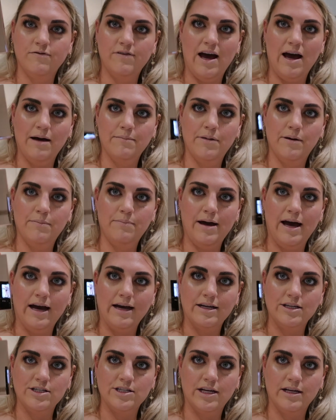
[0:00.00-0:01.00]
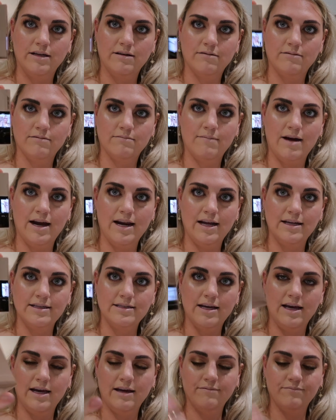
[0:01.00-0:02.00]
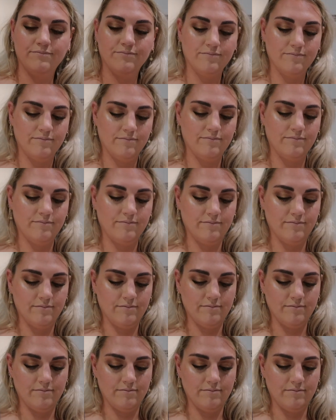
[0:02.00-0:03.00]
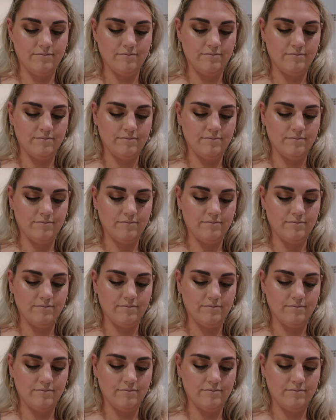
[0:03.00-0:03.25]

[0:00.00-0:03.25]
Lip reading: fab packaging, might I say. Oh